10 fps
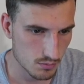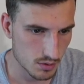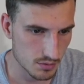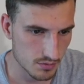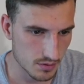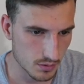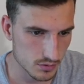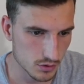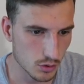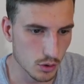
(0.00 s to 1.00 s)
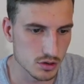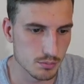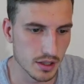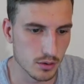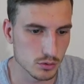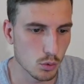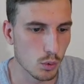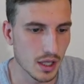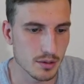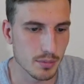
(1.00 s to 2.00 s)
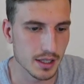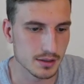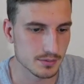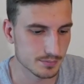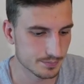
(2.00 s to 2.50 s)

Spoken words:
Maybe the Falcons. I'll go up to the Bengals. Oh, and the Bears.